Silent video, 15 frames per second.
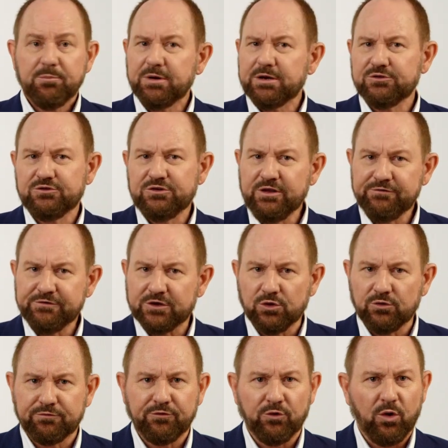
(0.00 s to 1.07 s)
But it's
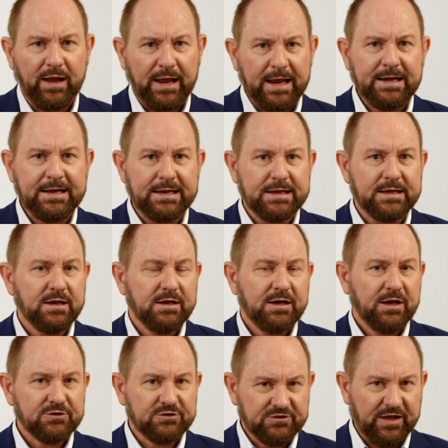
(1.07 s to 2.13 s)
difficult for any
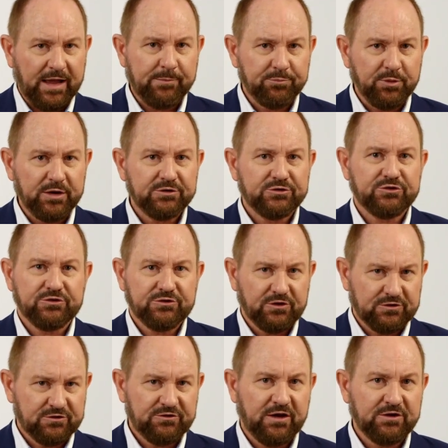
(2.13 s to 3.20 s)
established,
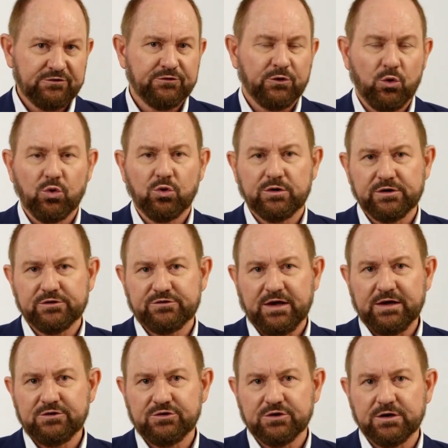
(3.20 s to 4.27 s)
successful
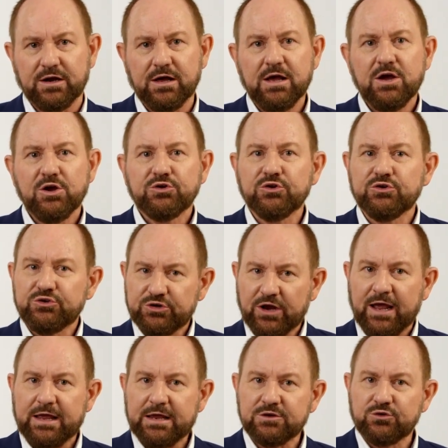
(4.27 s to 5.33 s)
organisation to
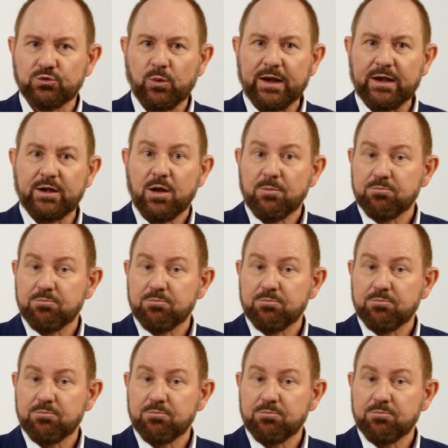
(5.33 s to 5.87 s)
change when